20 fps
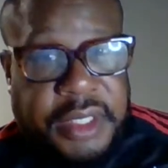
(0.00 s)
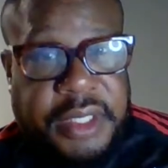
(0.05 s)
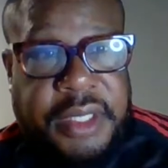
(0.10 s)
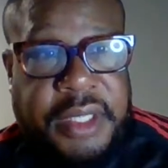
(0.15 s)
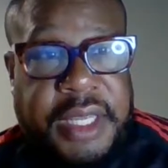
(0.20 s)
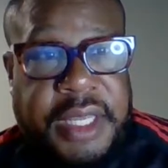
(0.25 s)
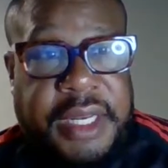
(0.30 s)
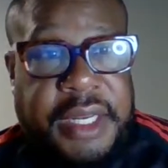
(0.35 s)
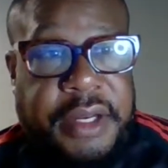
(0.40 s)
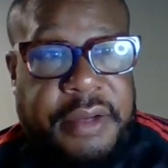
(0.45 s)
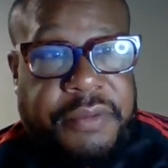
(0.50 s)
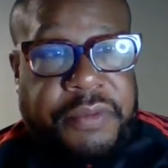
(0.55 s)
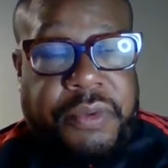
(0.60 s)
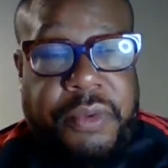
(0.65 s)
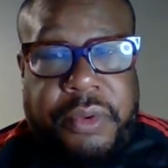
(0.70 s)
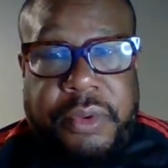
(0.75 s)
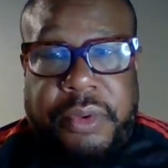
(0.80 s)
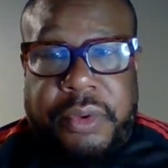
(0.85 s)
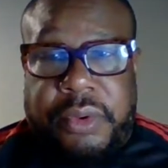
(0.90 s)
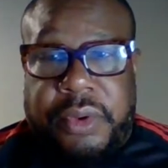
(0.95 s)
getting a
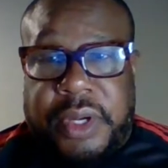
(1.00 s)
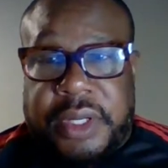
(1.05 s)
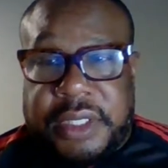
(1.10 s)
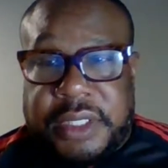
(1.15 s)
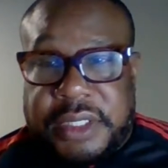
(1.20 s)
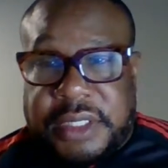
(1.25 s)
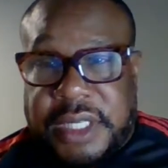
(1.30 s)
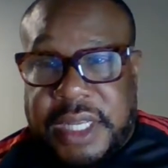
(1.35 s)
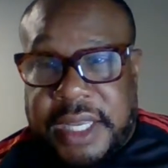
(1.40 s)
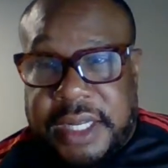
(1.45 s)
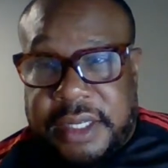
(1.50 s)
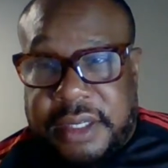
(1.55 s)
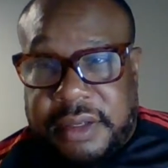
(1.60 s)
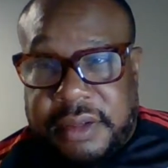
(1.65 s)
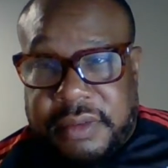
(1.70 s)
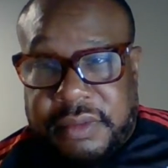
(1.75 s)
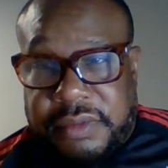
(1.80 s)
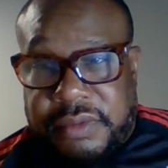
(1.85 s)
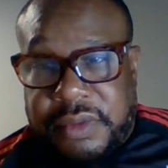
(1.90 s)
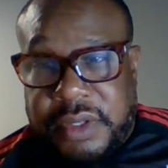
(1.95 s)
full understanding
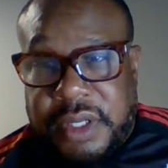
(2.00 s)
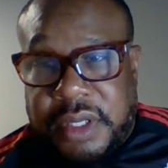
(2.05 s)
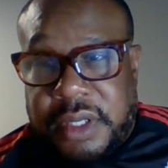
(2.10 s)
of